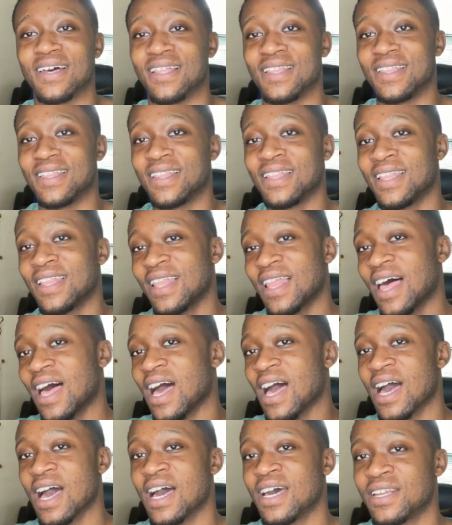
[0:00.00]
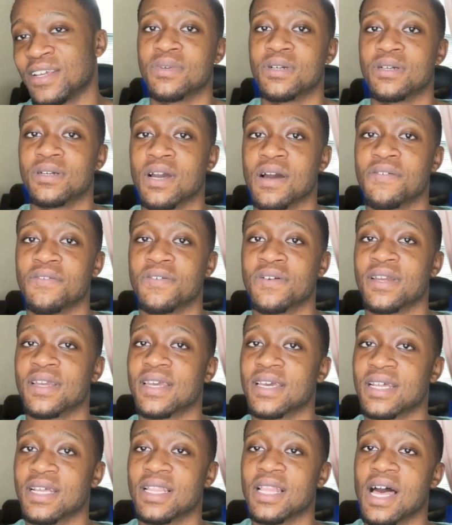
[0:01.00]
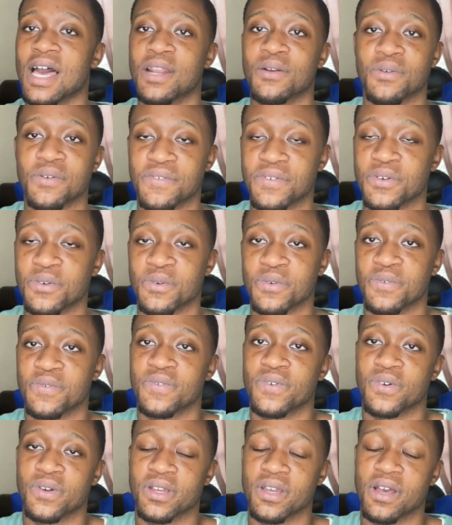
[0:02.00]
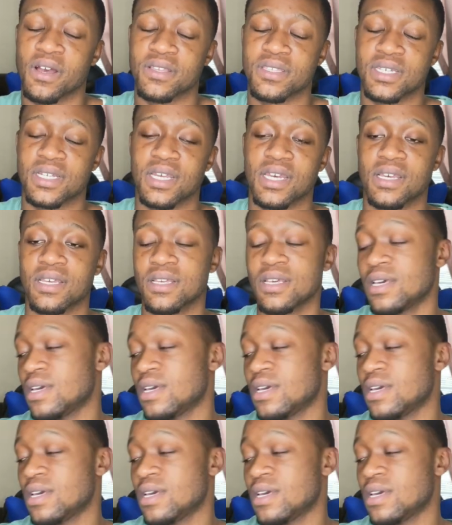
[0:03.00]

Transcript: lot of covering and a lot of reviewing for y'all today.